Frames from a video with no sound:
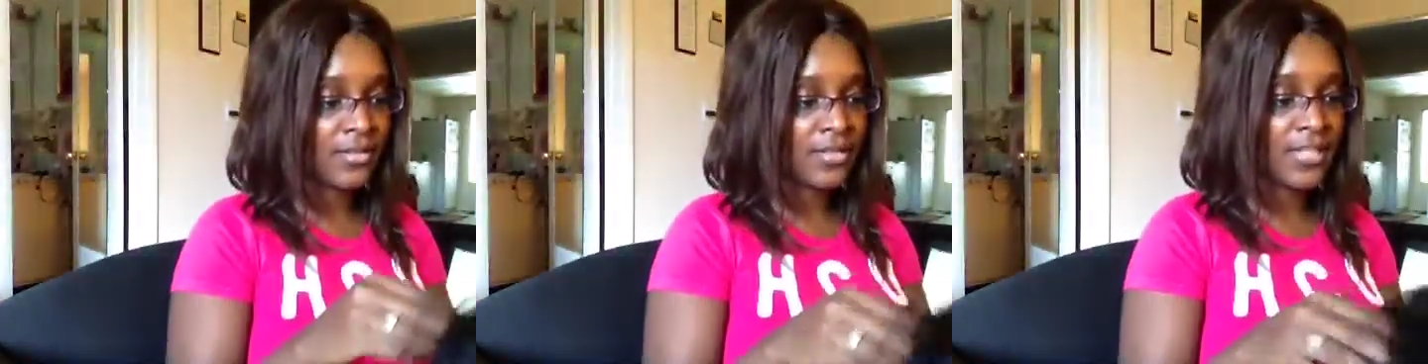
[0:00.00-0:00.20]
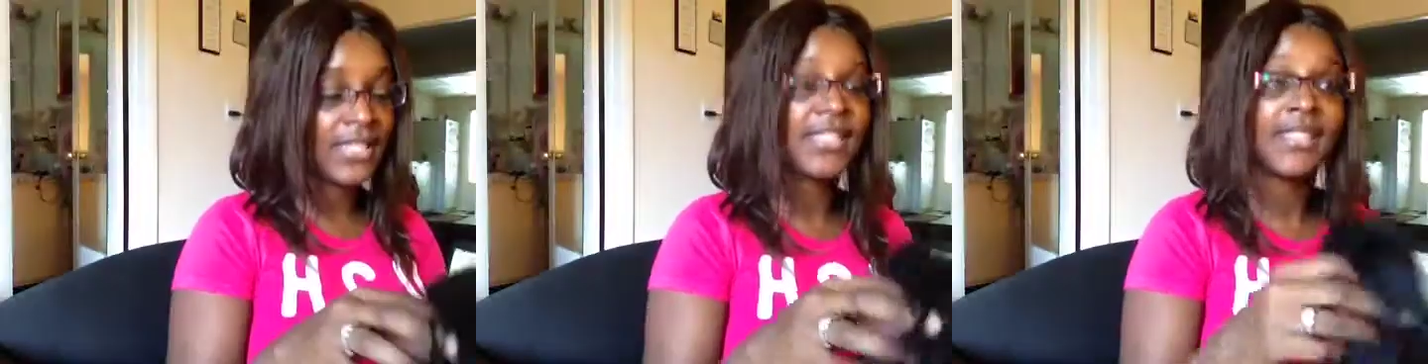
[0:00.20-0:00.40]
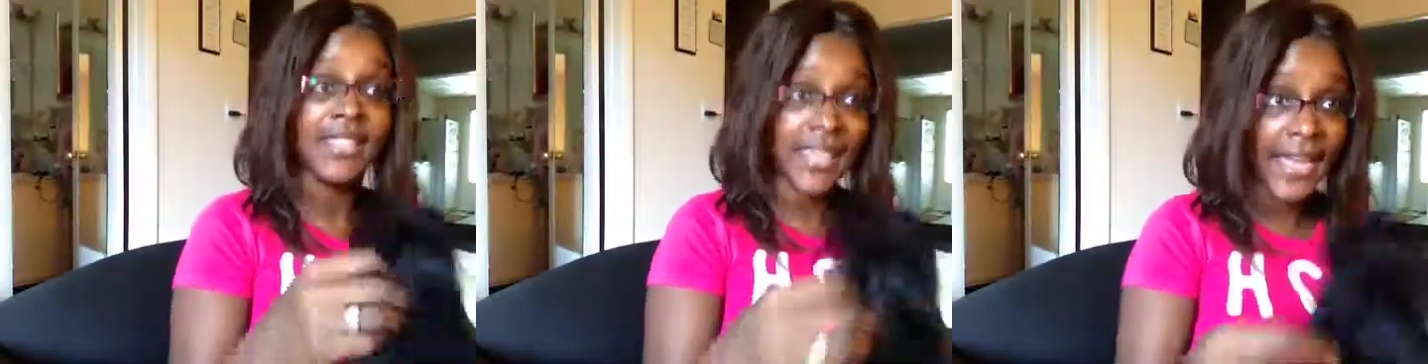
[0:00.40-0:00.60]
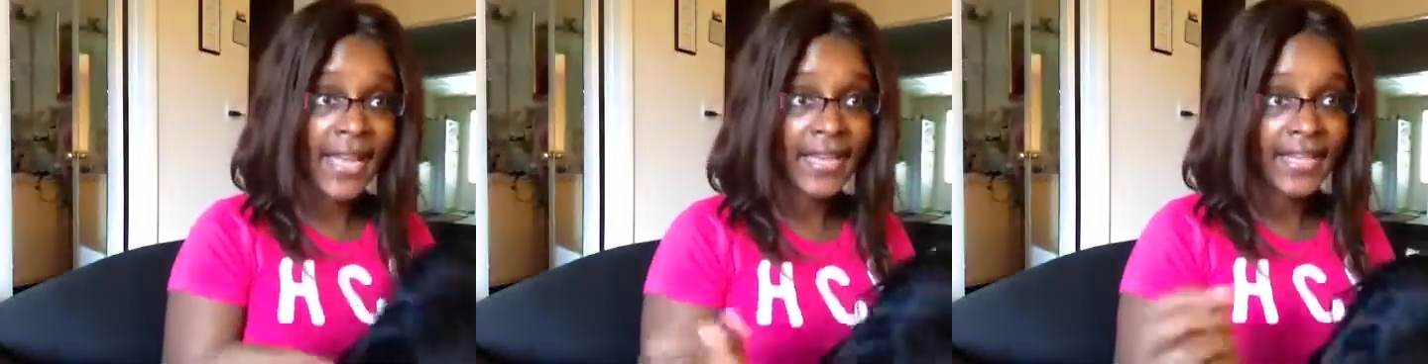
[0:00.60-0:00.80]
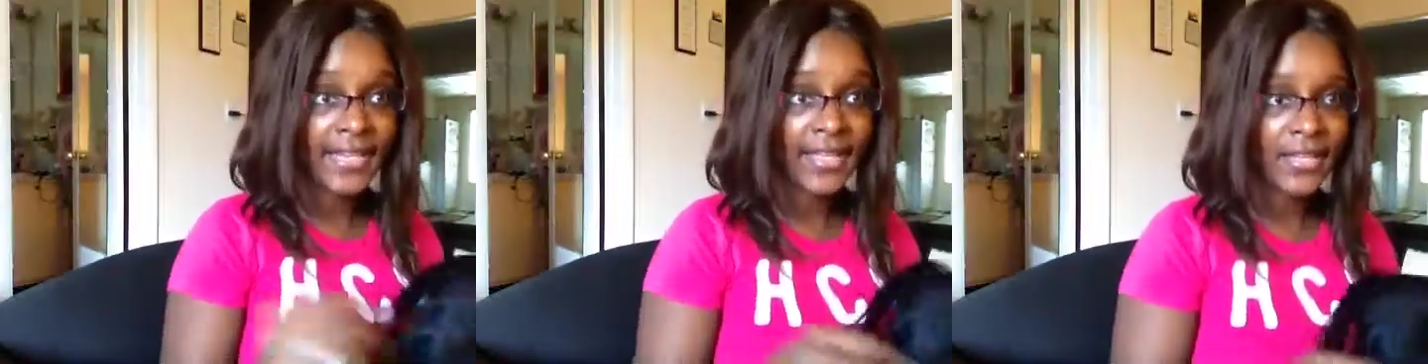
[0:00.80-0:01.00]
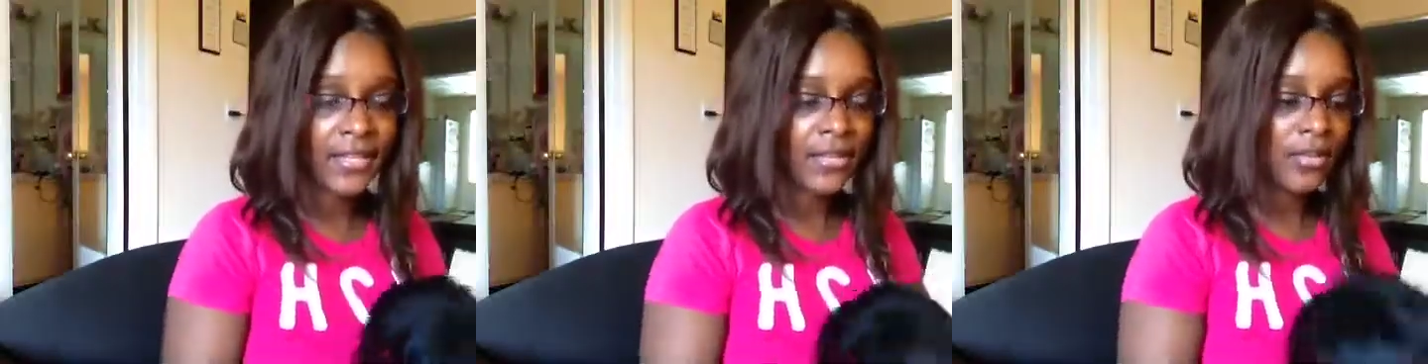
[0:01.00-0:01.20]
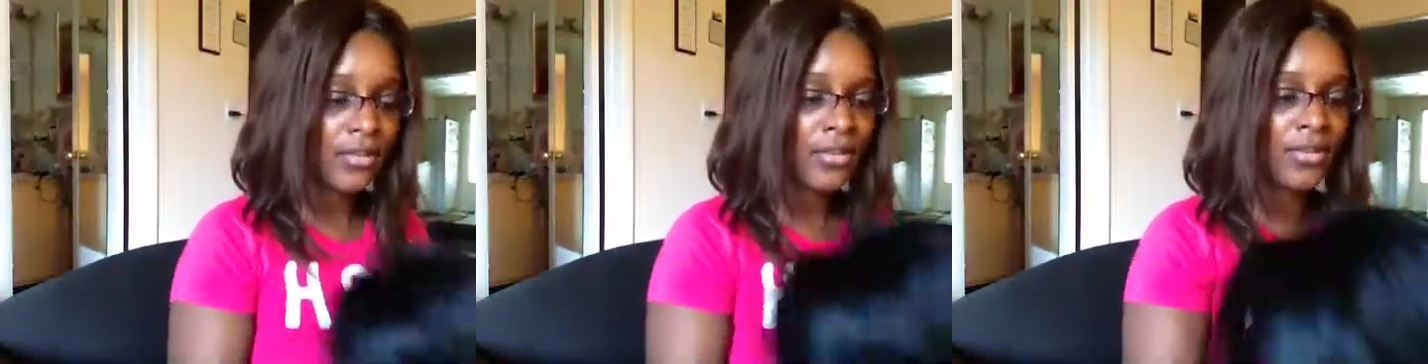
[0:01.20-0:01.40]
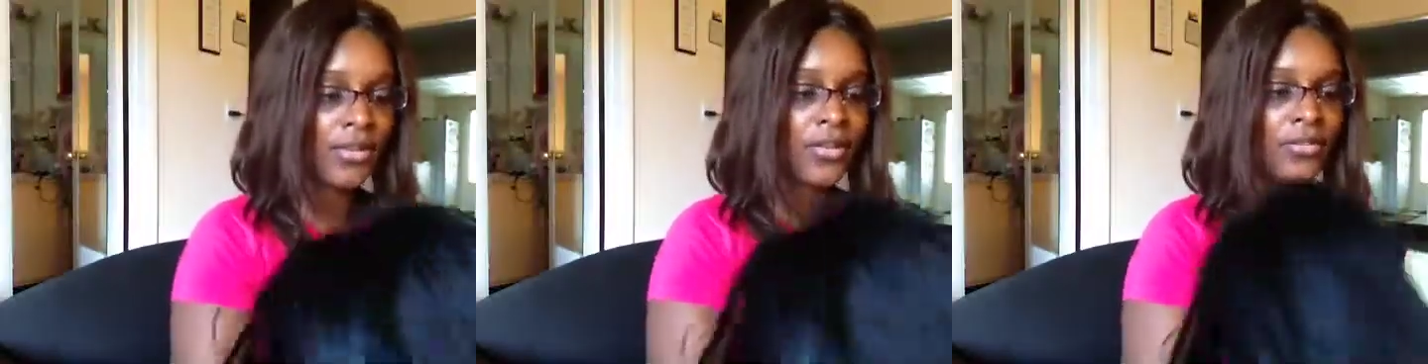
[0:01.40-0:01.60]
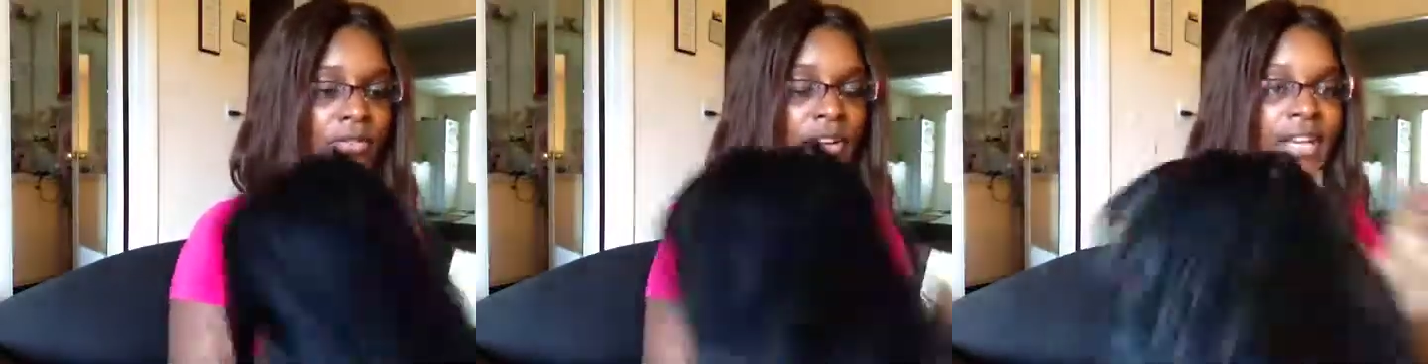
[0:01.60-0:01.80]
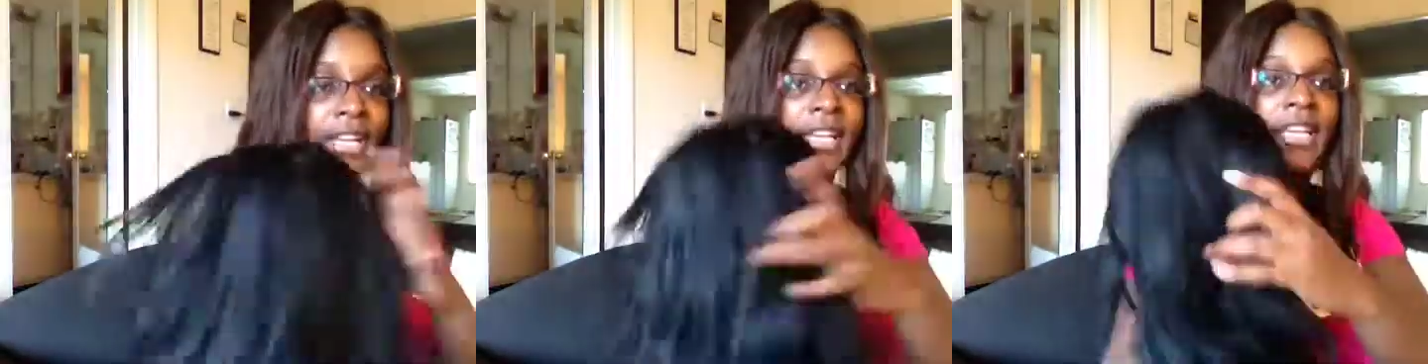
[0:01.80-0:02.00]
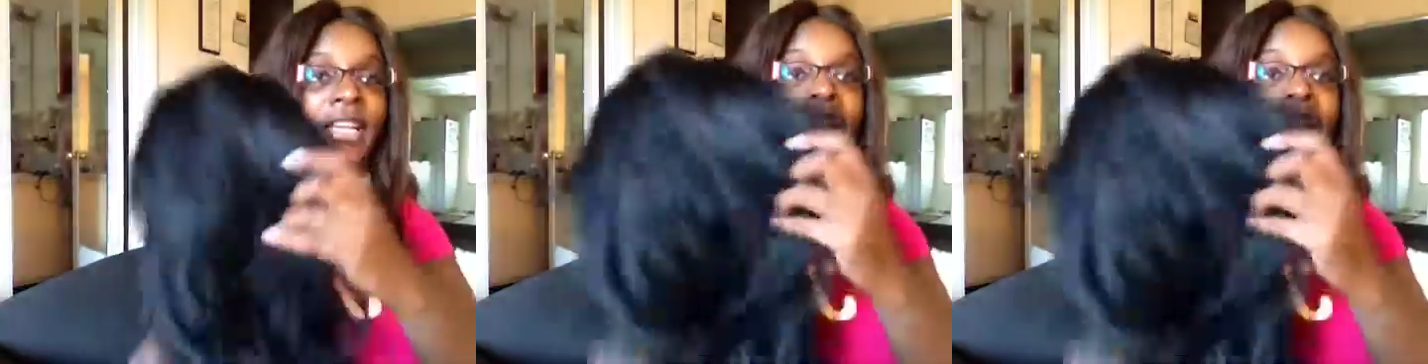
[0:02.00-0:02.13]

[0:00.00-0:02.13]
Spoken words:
is yaki, right?